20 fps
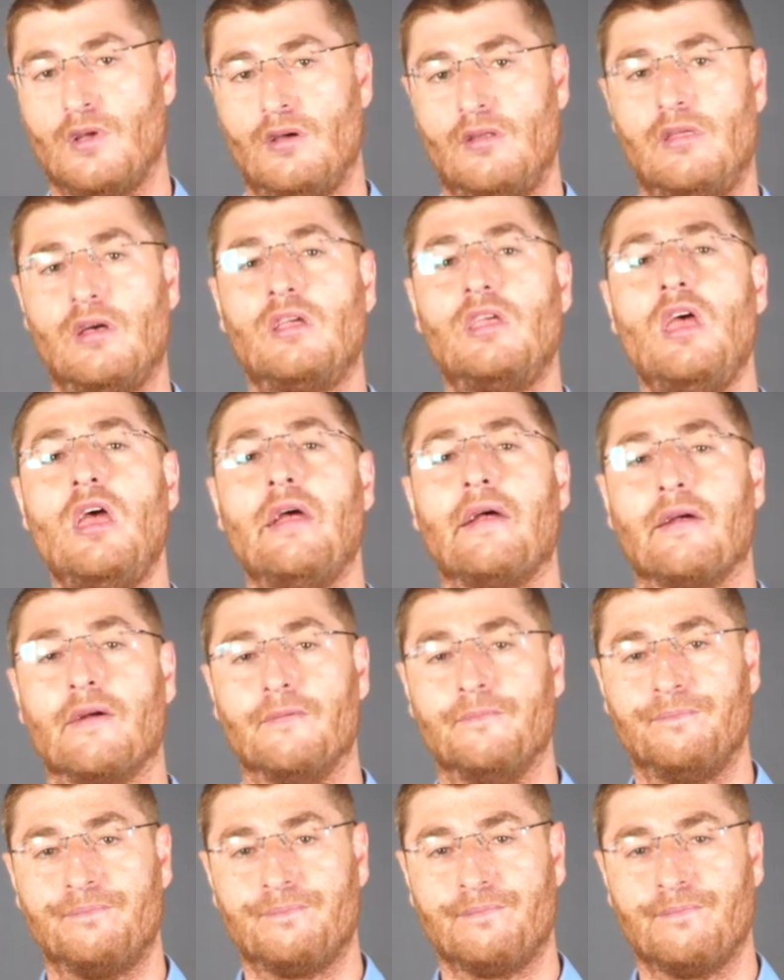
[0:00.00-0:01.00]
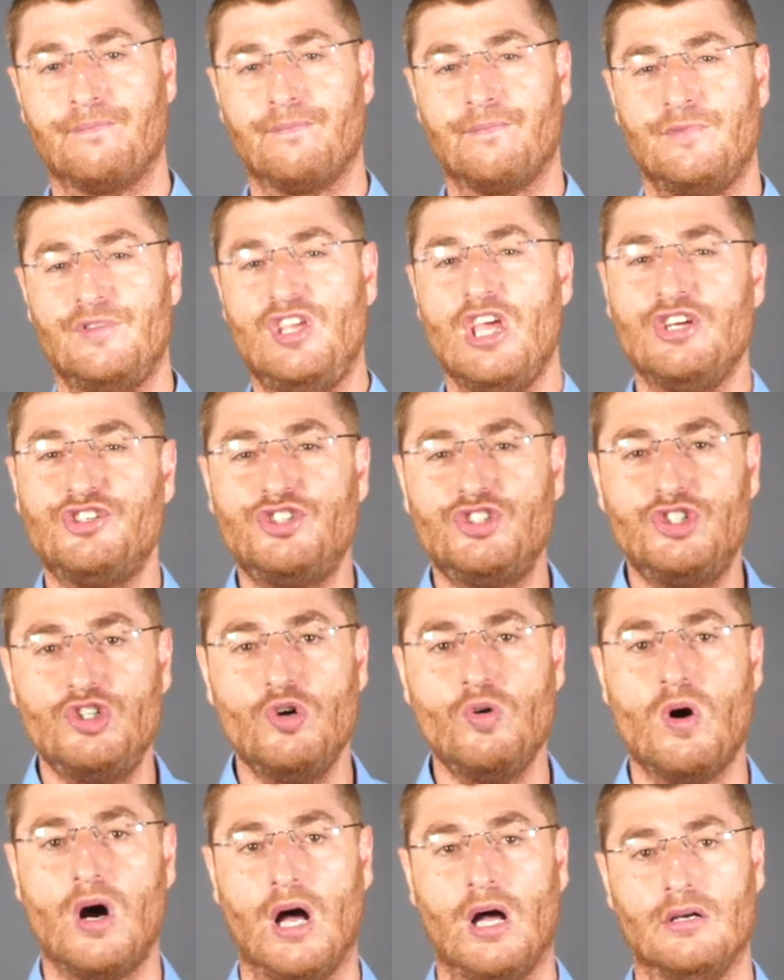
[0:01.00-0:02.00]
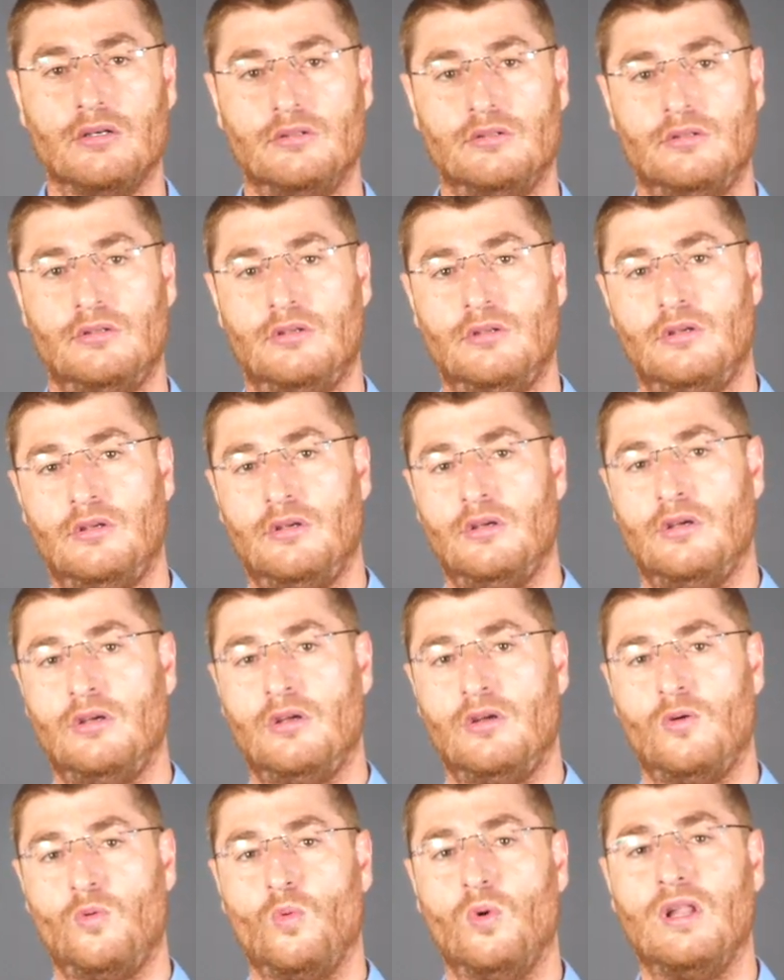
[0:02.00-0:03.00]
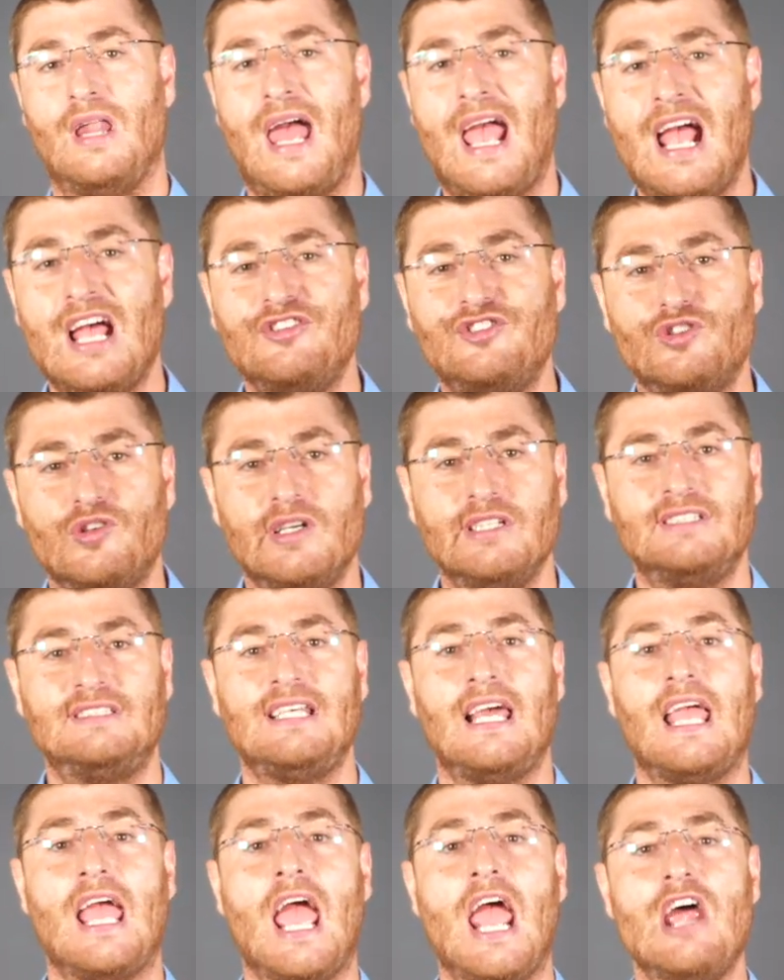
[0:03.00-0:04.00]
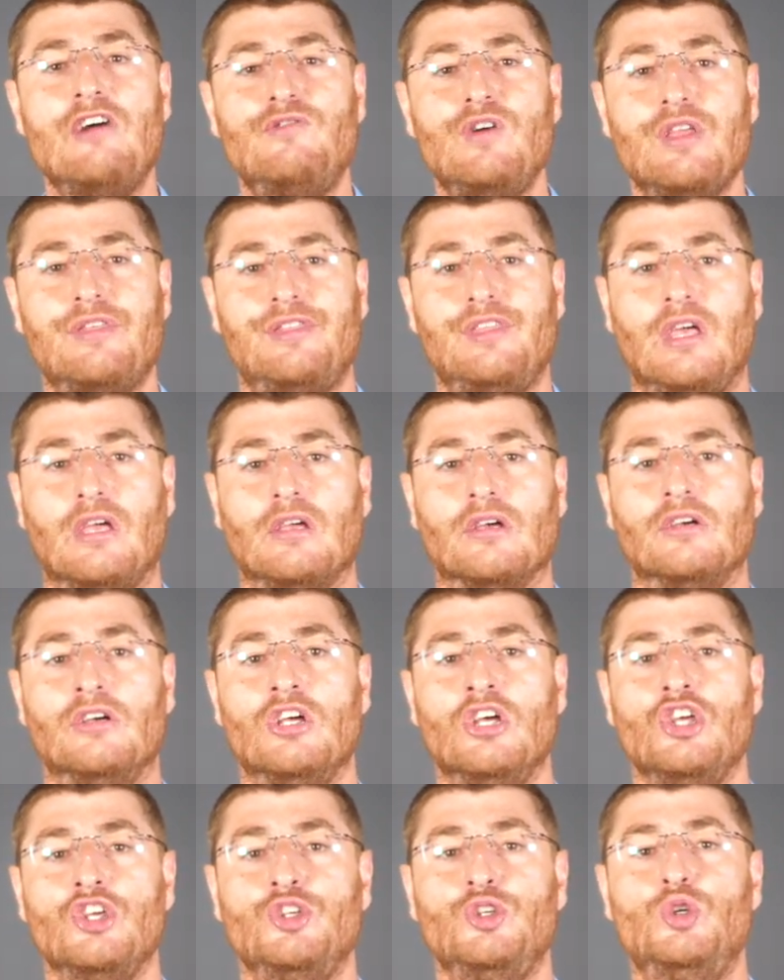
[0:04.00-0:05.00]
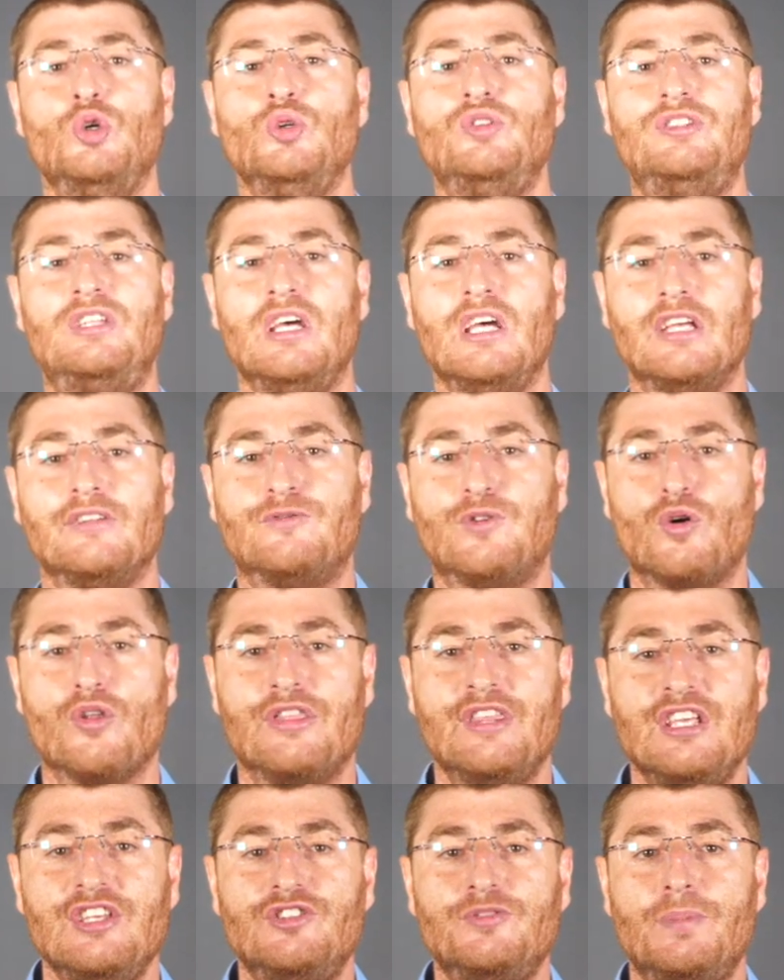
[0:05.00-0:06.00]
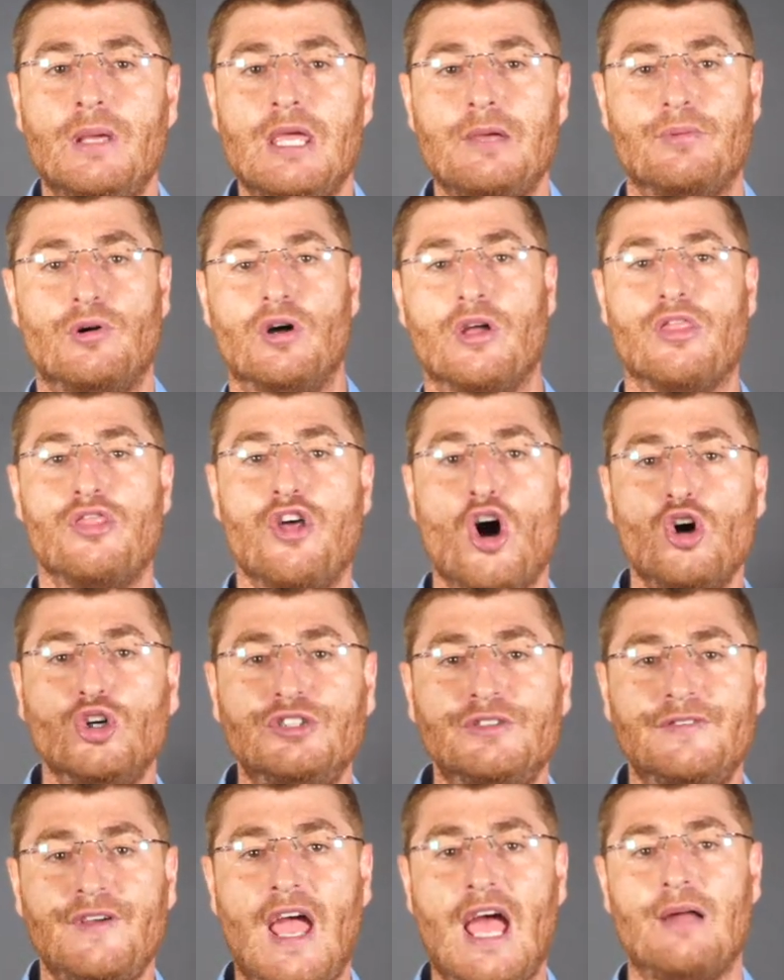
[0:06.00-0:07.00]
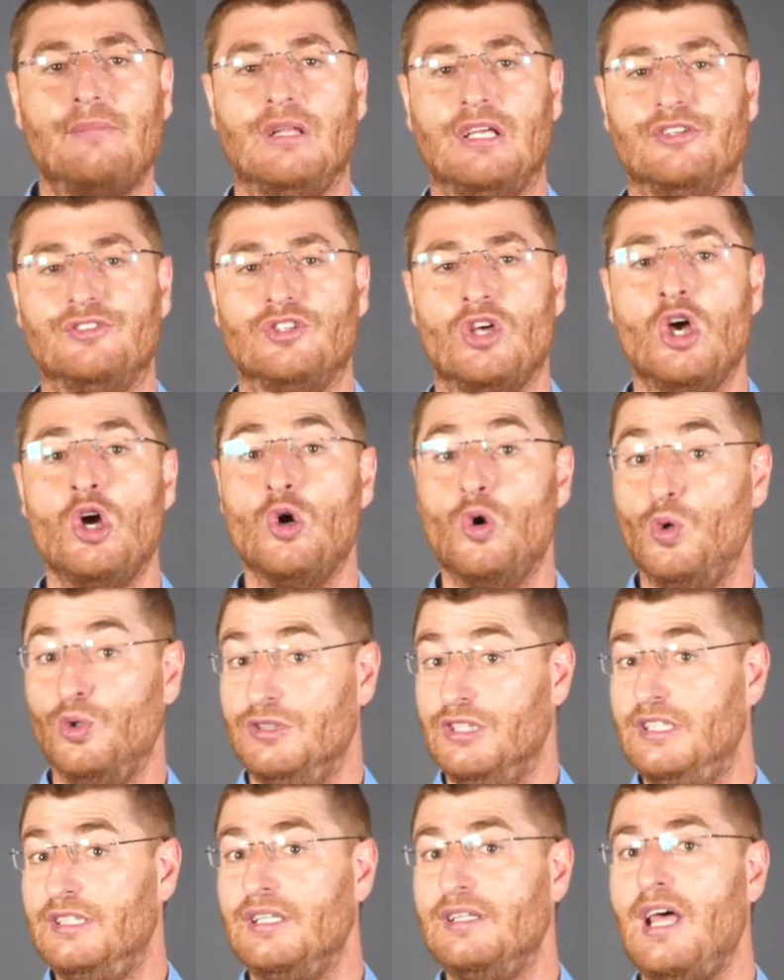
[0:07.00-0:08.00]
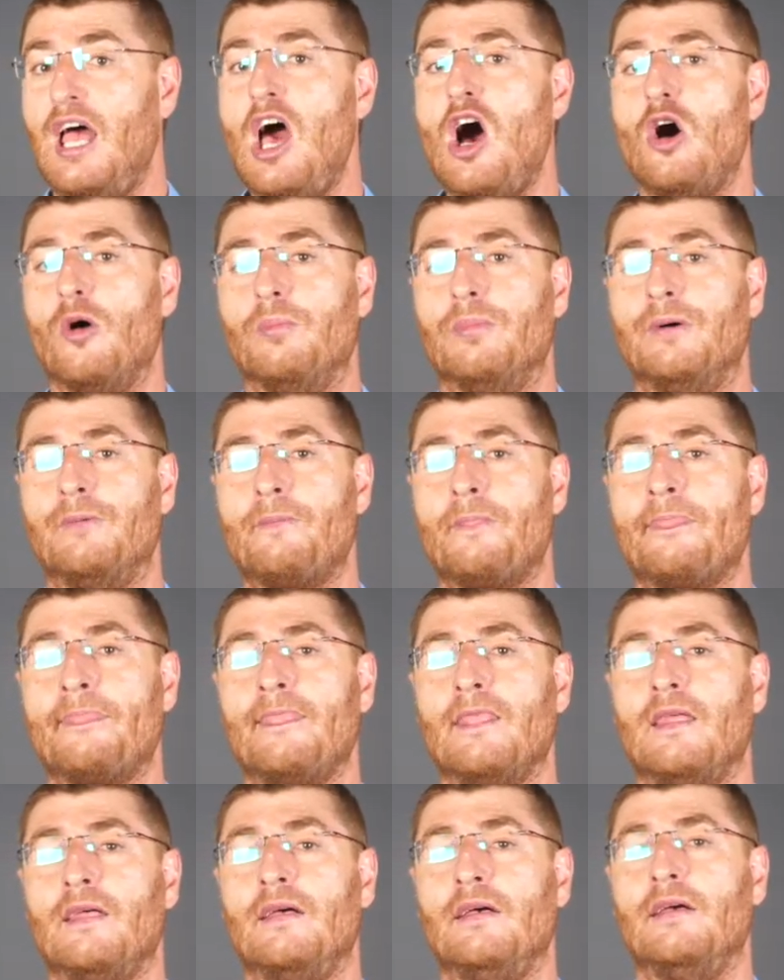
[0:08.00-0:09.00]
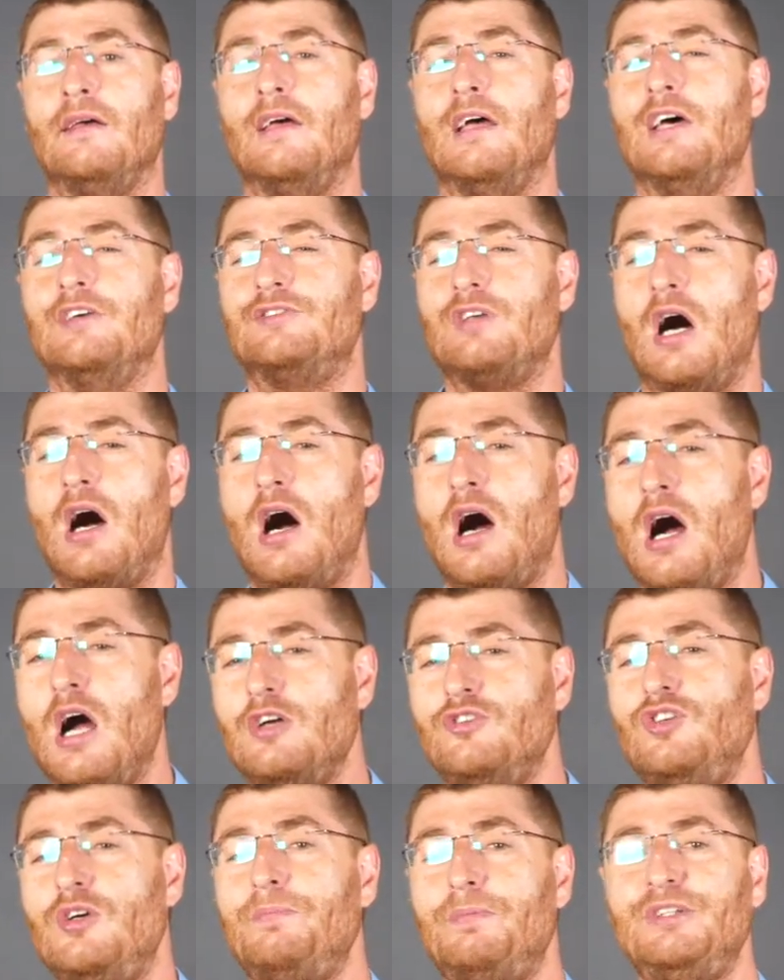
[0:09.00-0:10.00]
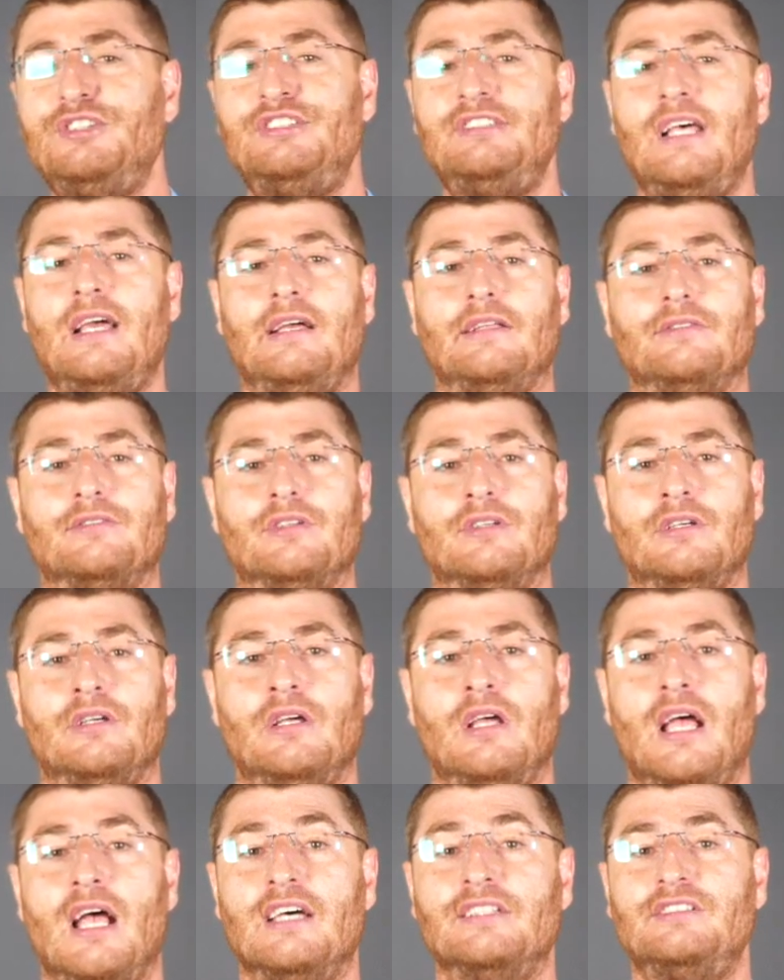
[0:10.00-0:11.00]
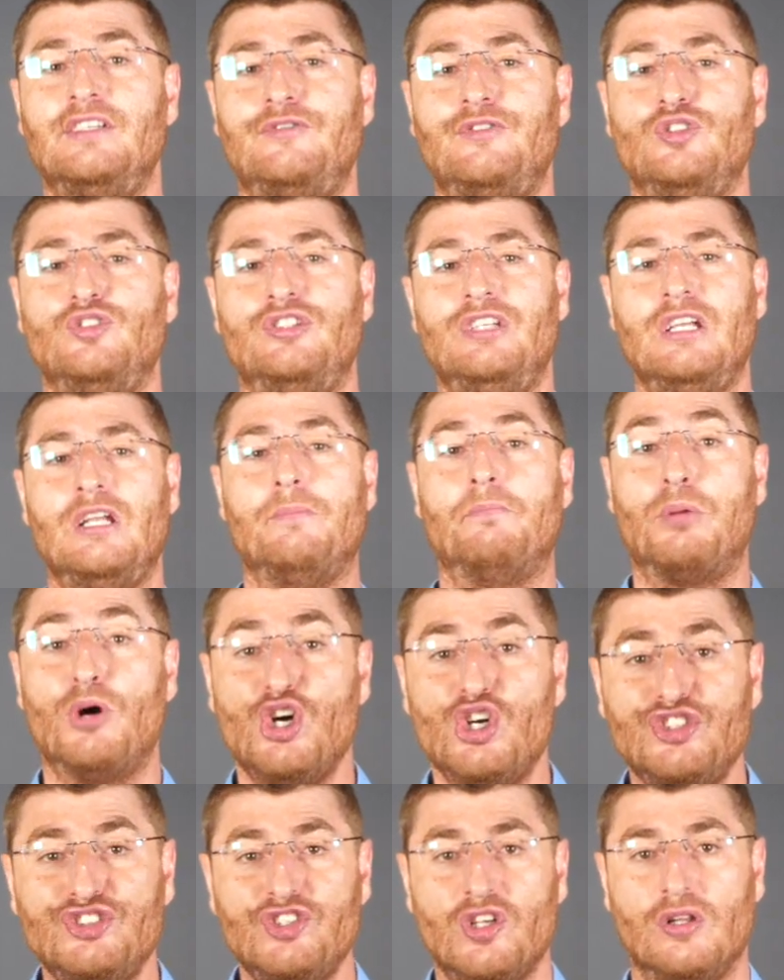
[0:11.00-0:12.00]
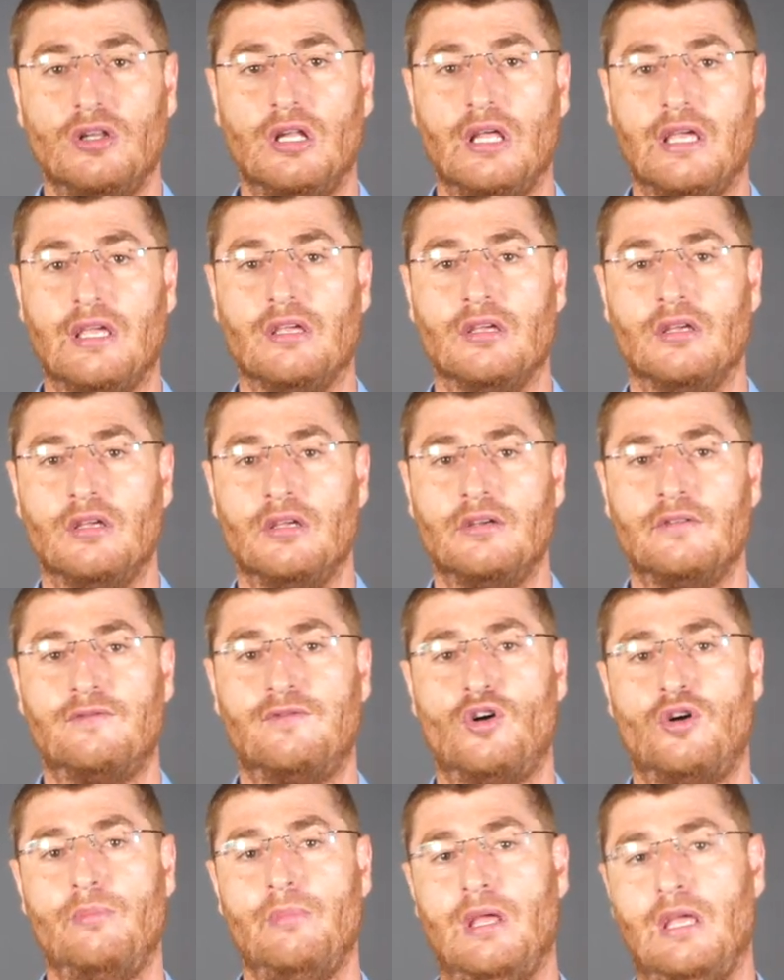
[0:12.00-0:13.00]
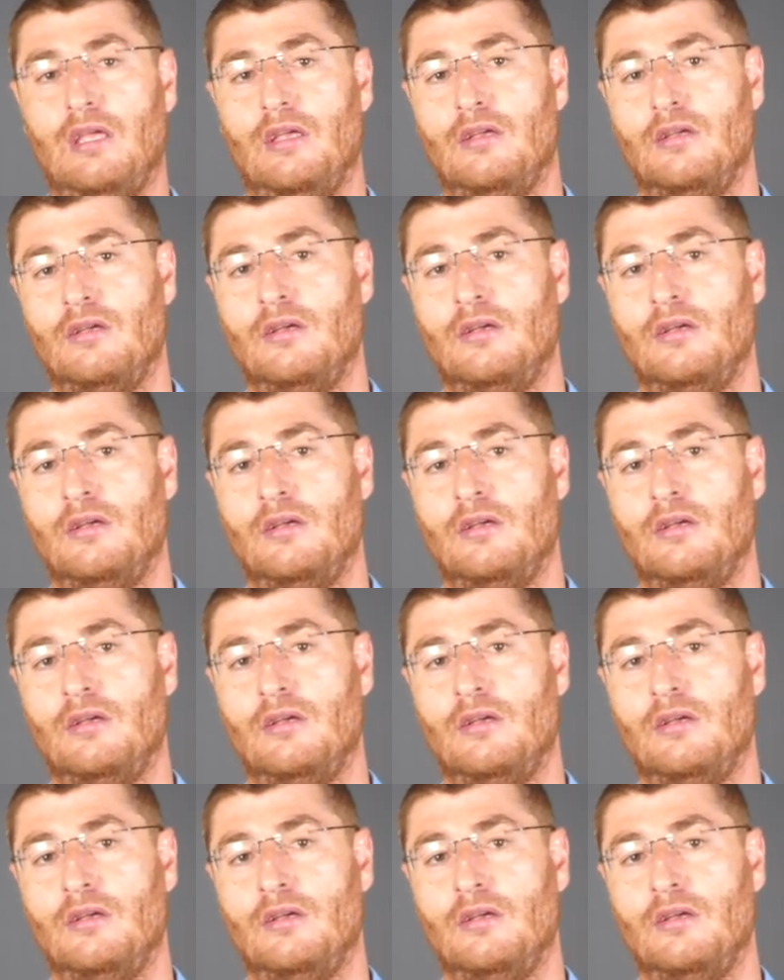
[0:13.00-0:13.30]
The King, Yeshua, will answer and say everything you did for these people and those families who needed help is 100% as if you did it personally for me.